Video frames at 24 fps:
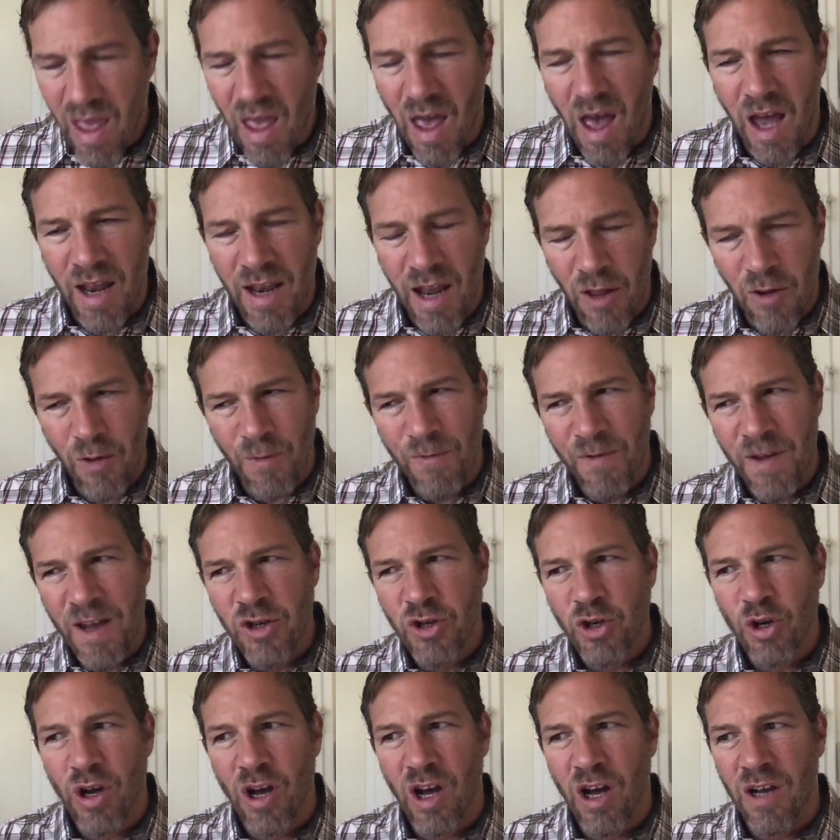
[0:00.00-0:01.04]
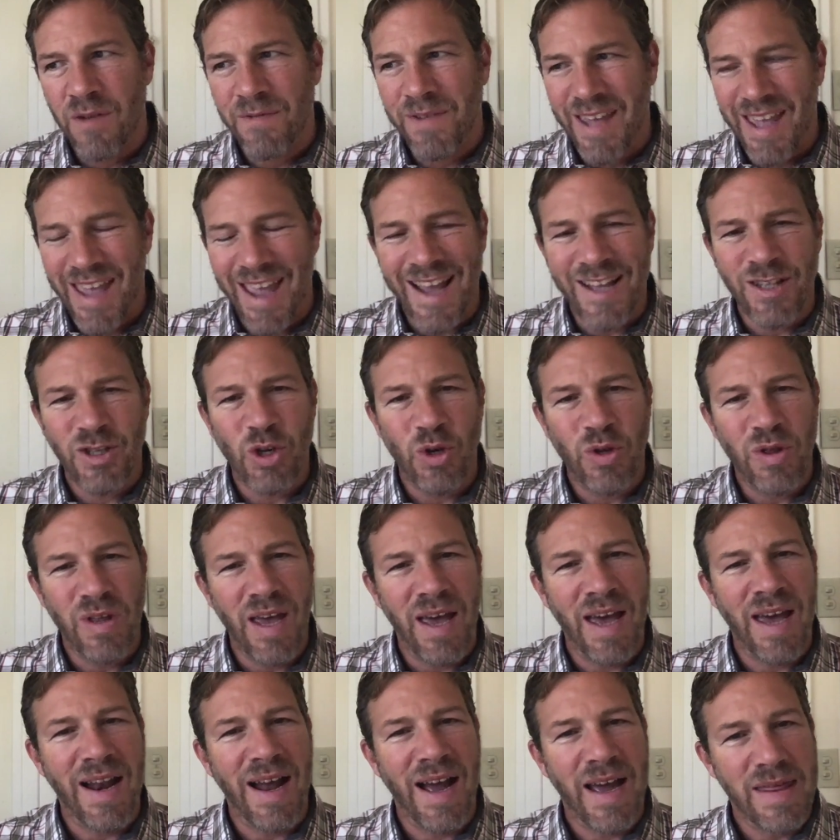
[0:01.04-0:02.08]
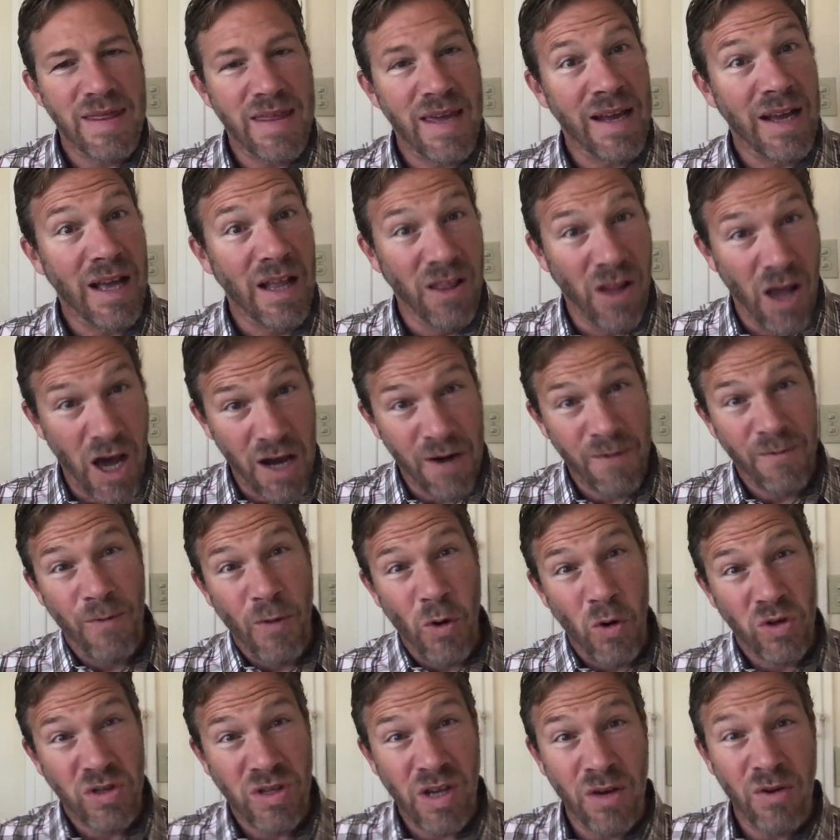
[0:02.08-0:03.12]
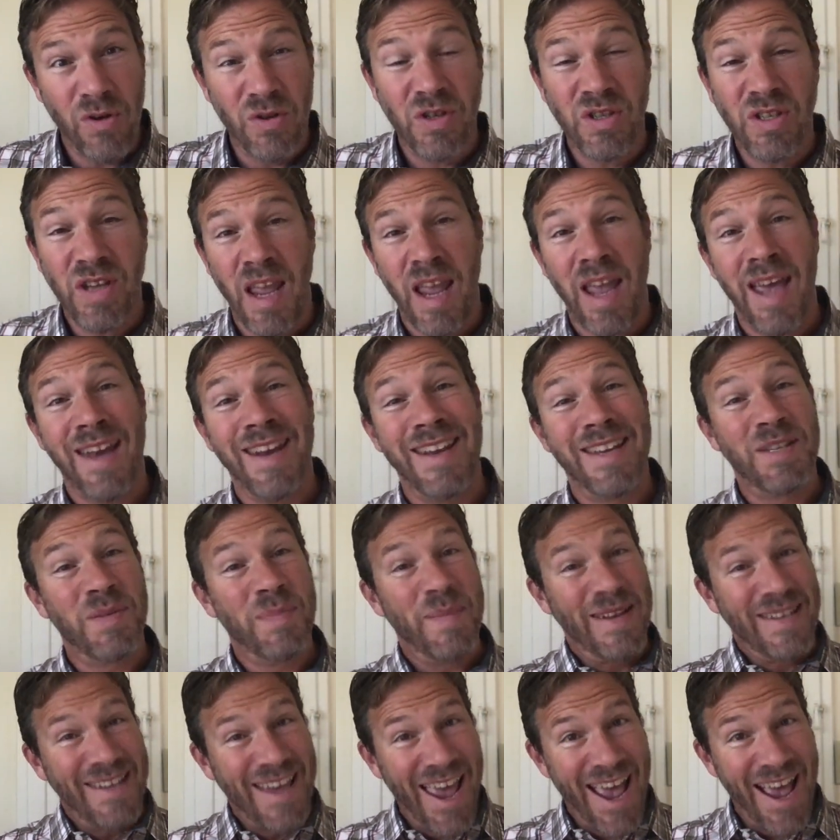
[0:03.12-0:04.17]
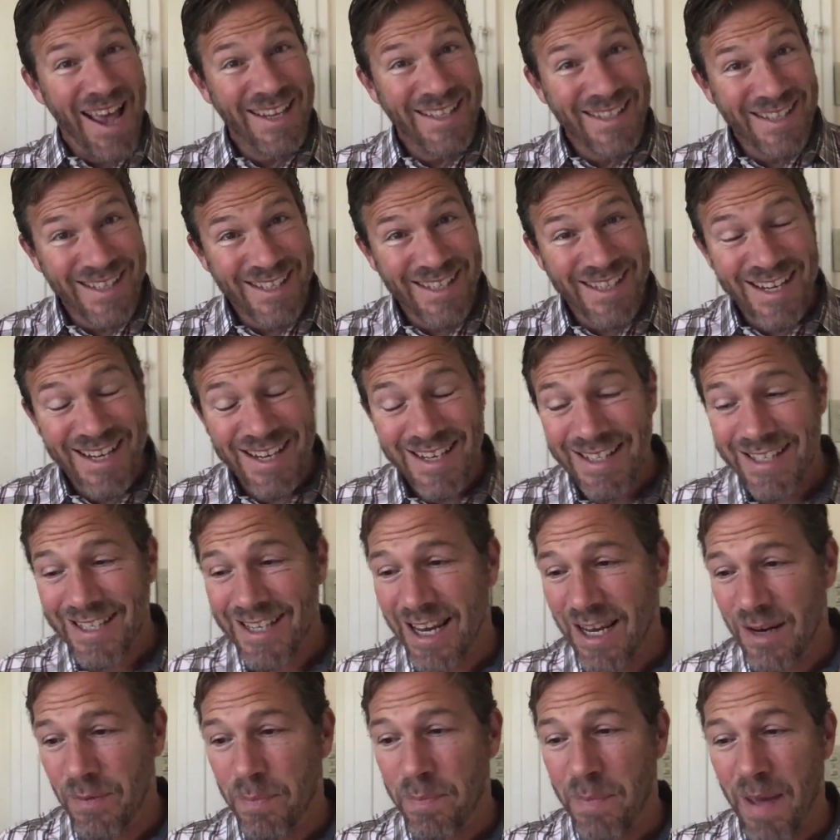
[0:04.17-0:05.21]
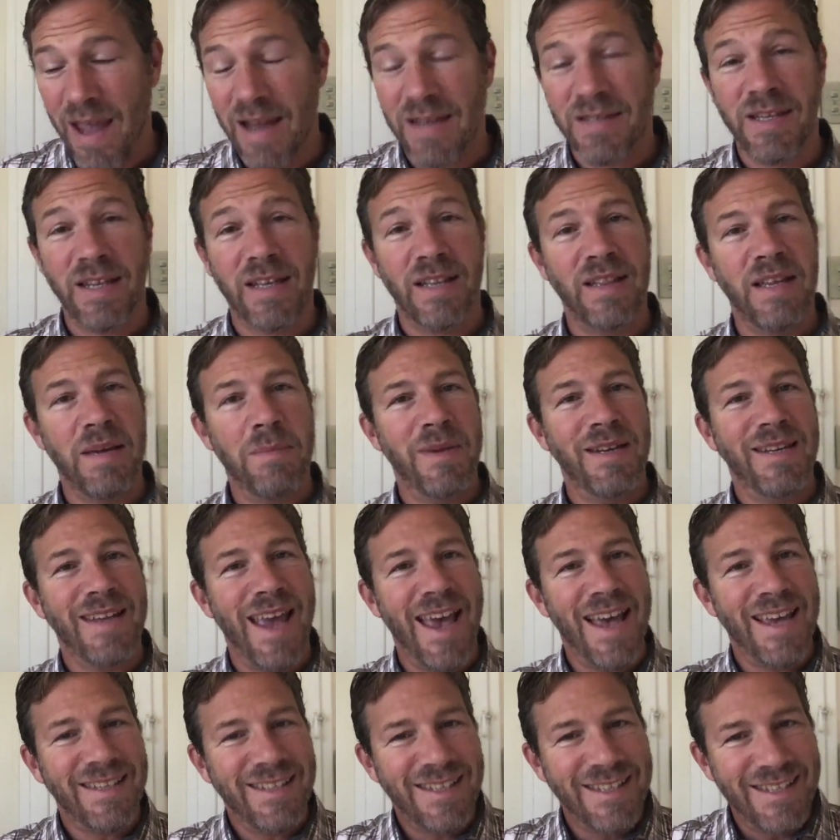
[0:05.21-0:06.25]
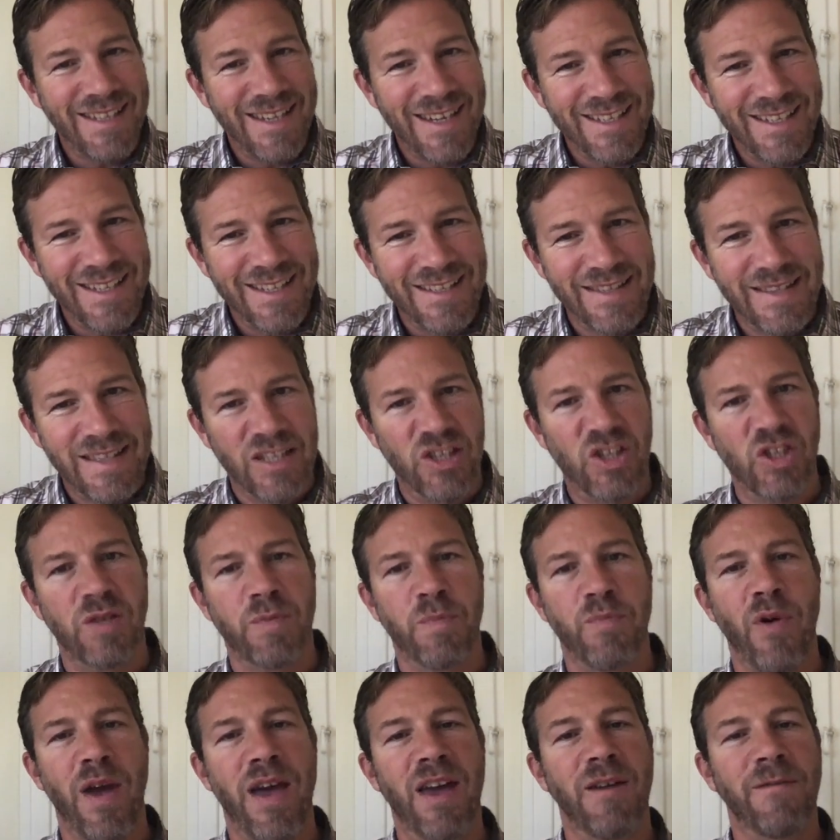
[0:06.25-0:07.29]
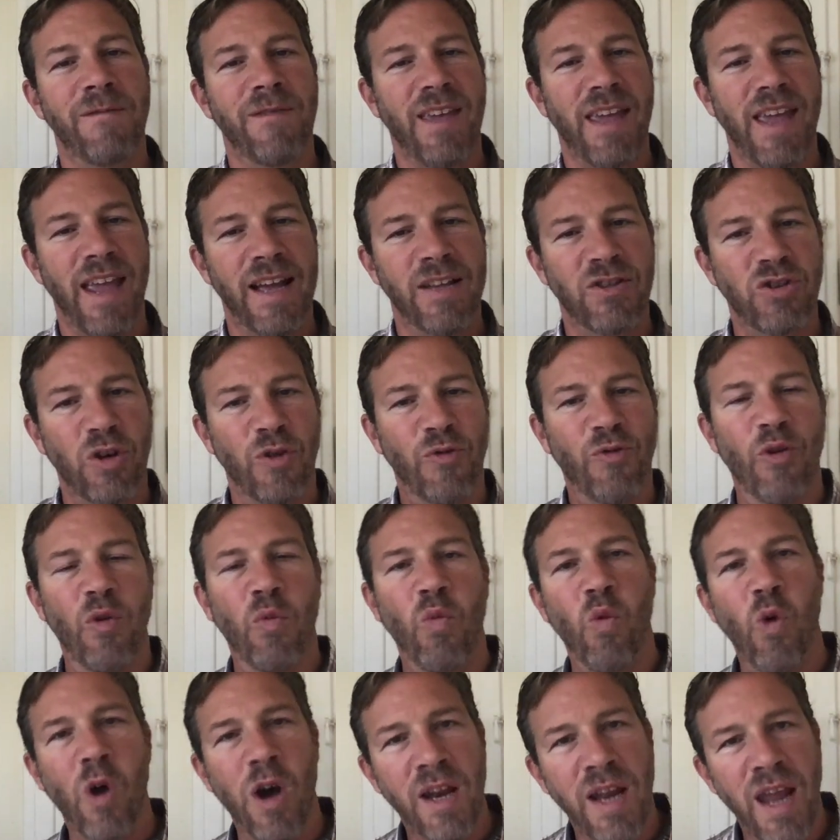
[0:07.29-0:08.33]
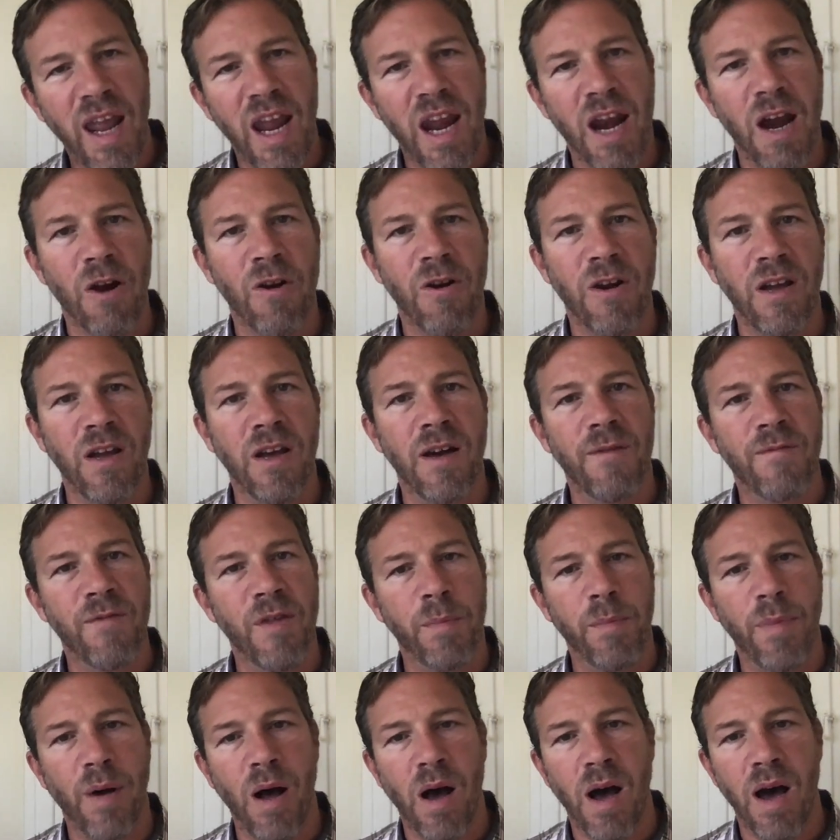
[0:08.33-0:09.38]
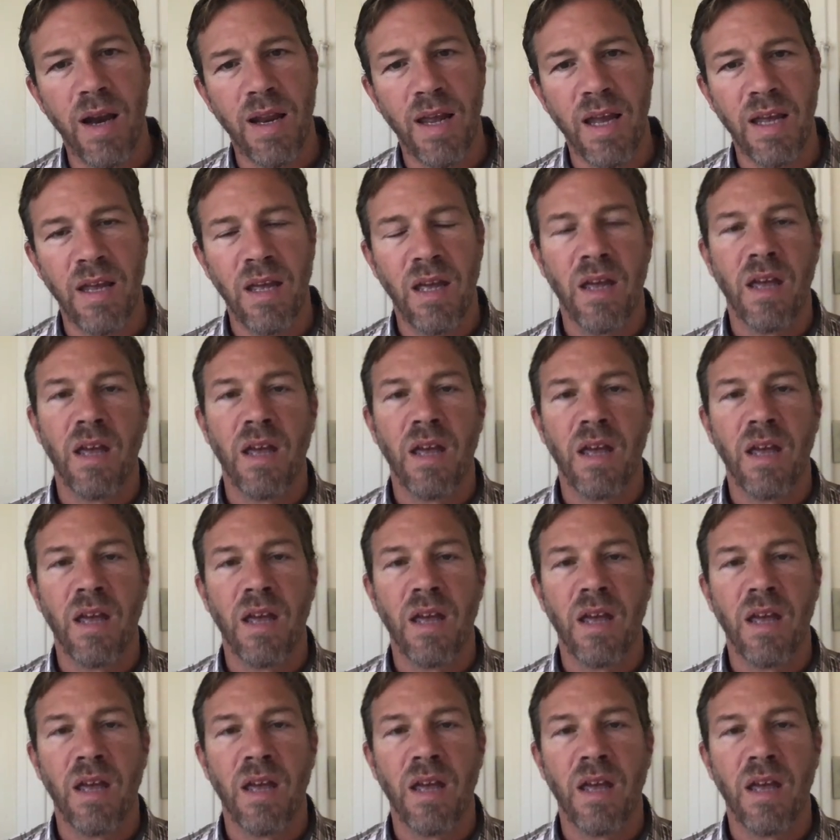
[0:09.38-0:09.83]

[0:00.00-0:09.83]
Another feature of cancer that I think a lot of folks understand is metastases. And basically metastases is the spread of cancer from one area of the body